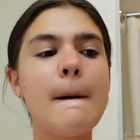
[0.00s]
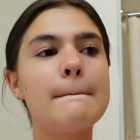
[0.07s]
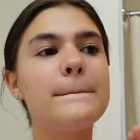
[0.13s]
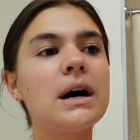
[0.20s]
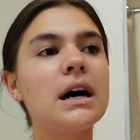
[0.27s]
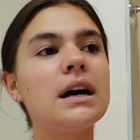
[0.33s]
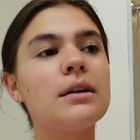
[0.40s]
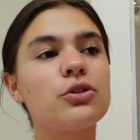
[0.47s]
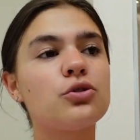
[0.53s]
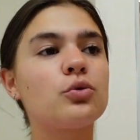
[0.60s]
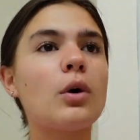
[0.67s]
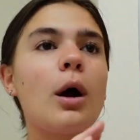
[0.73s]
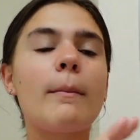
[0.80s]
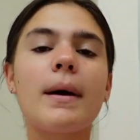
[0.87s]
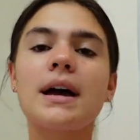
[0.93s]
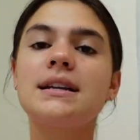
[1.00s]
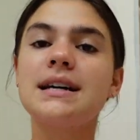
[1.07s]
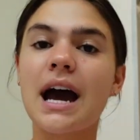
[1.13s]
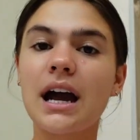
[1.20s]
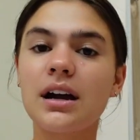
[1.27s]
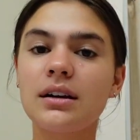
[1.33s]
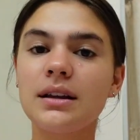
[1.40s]
But throughout my
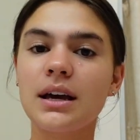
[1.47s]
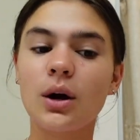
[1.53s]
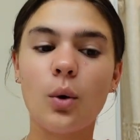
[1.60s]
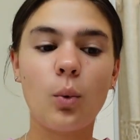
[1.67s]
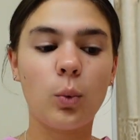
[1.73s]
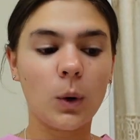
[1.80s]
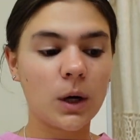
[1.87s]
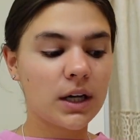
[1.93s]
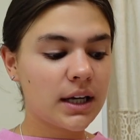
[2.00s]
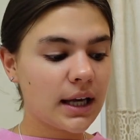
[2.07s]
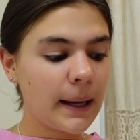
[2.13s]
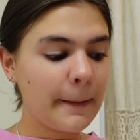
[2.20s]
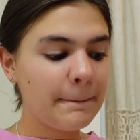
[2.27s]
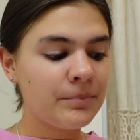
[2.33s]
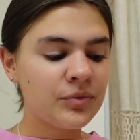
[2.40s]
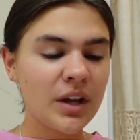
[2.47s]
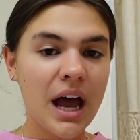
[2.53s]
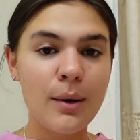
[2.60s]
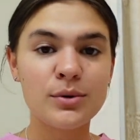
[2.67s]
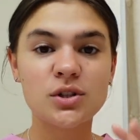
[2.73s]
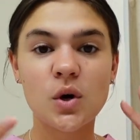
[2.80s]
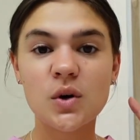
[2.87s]
entire like working,
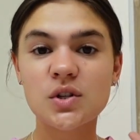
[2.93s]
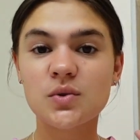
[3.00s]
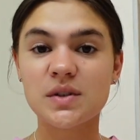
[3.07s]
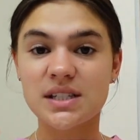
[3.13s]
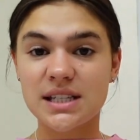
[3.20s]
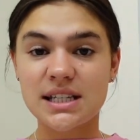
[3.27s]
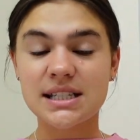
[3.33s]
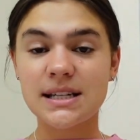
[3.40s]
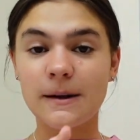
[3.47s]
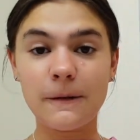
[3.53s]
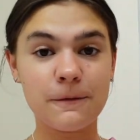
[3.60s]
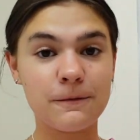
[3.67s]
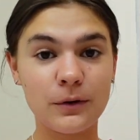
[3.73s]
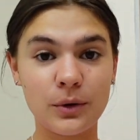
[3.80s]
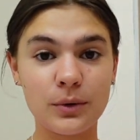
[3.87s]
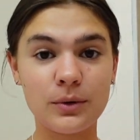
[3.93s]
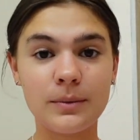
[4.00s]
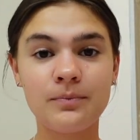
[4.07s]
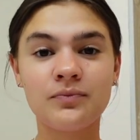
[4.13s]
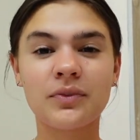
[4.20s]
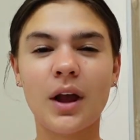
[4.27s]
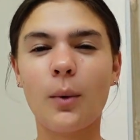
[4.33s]
I was always resisting
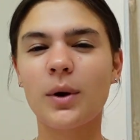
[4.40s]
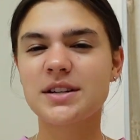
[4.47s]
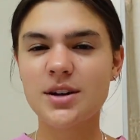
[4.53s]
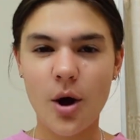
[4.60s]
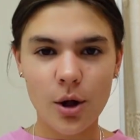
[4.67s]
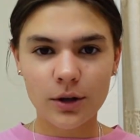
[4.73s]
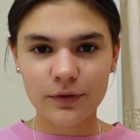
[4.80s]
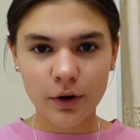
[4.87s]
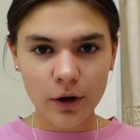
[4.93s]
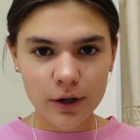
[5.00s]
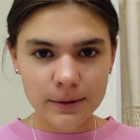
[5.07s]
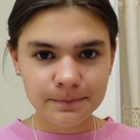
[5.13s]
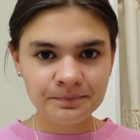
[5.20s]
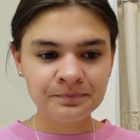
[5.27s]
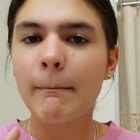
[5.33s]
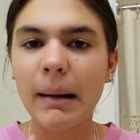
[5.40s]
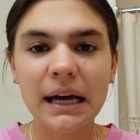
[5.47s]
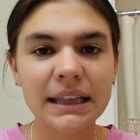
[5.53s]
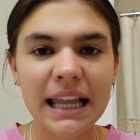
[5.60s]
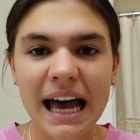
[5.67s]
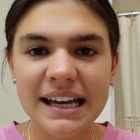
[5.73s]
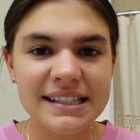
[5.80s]
food. I worked at Olive Garden.
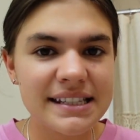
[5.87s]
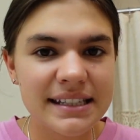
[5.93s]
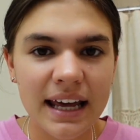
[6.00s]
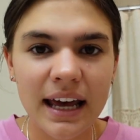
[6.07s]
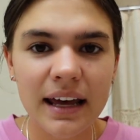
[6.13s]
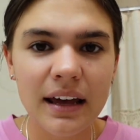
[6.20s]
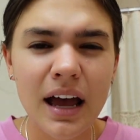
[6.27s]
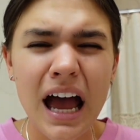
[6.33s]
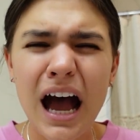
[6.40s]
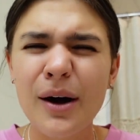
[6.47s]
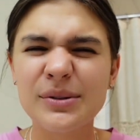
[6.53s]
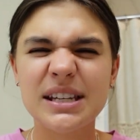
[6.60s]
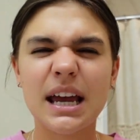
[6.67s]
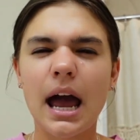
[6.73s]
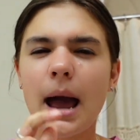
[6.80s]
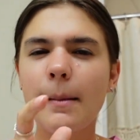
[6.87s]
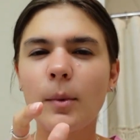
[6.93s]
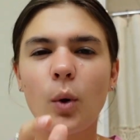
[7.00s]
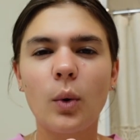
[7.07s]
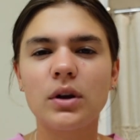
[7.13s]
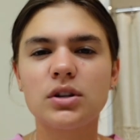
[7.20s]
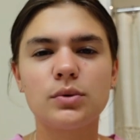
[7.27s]
My last day, I was like, I'm
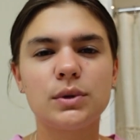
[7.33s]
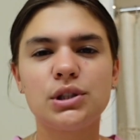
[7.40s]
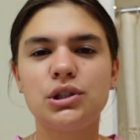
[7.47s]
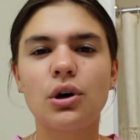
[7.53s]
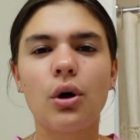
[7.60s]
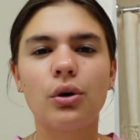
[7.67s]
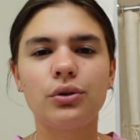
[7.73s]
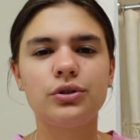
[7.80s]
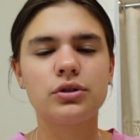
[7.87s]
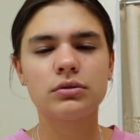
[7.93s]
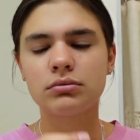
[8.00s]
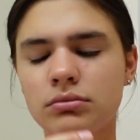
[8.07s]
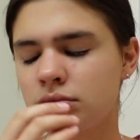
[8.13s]
going to indulge.